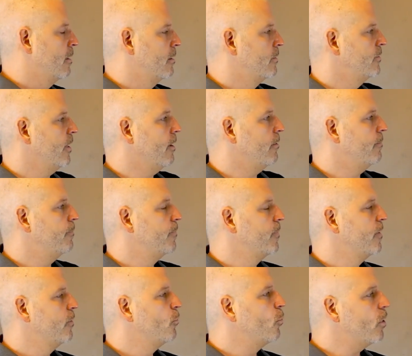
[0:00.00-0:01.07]
So,
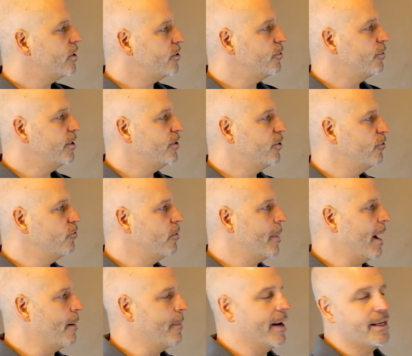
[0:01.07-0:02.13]
what do we do
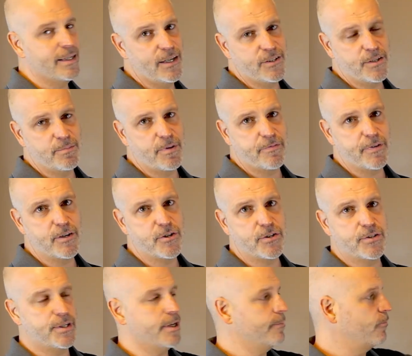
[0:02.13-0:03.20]
about magnesium
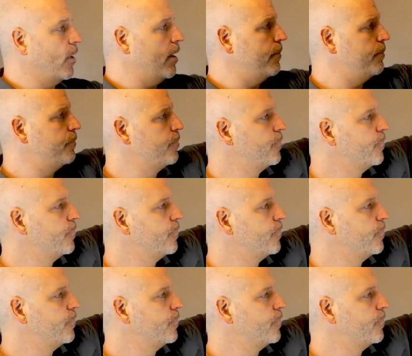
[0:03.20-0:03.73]
deficiency? Well,